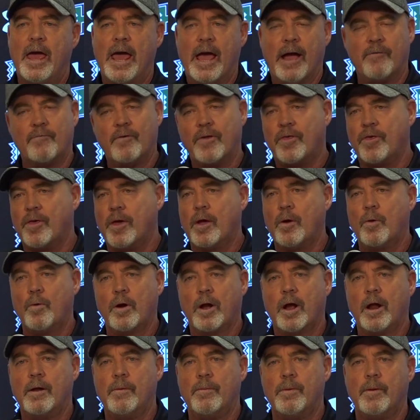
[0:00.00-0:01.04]
Everything we're
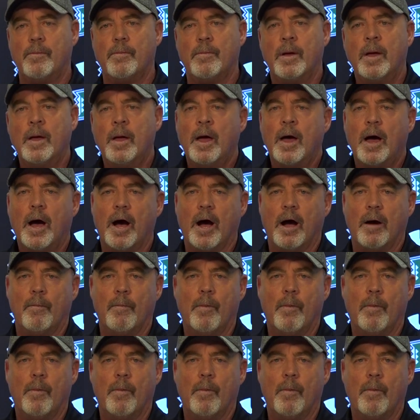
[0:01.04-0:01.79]
going to be uh,